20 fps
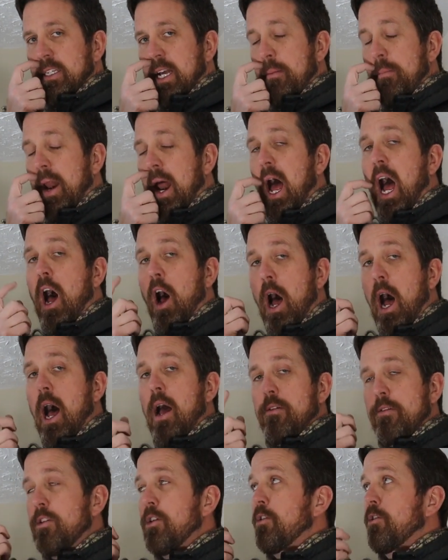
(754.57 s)
I mean,
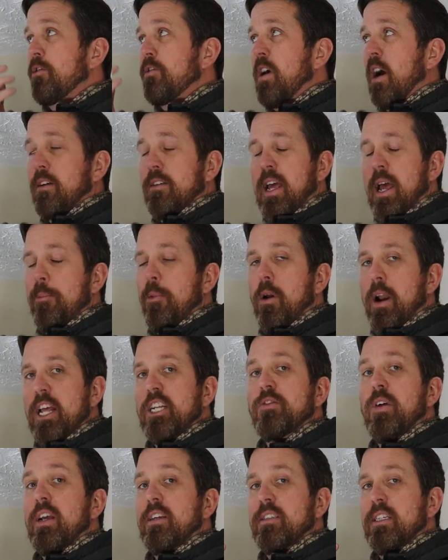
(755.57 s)
I do use duct tape on
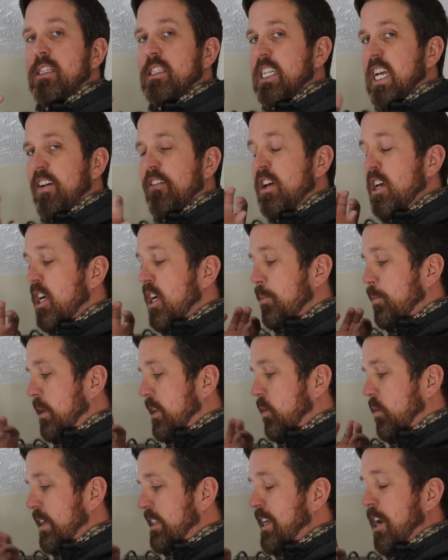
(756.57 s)
HVAC stuff, but
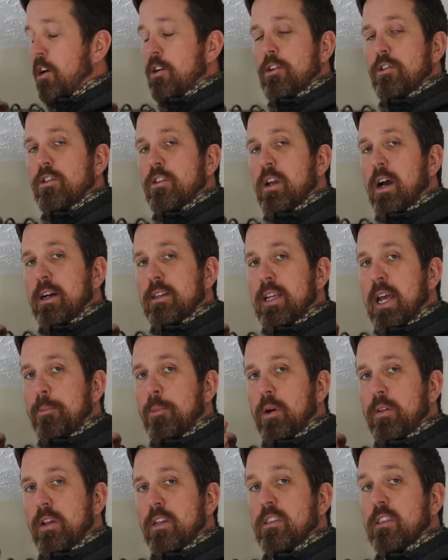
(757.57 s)
the reason I don't use duct tape
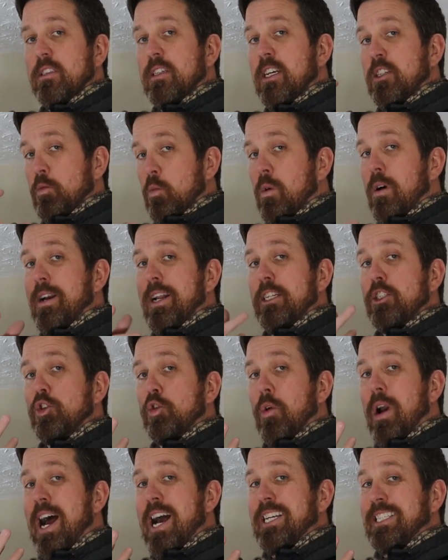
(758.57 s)
on this is because, one, it
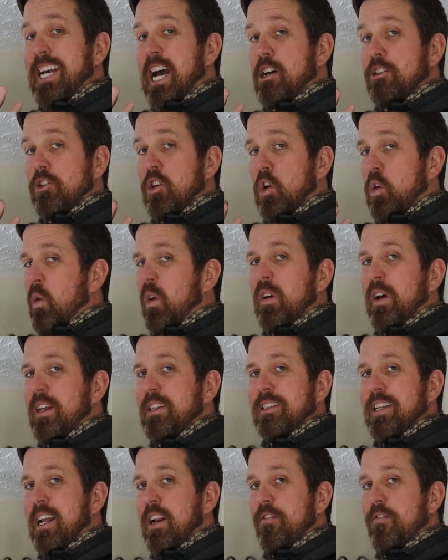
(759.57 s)
dries out so quickly
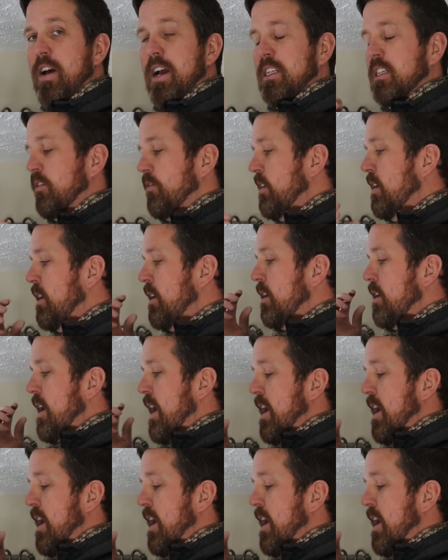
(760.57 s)
it's not effective,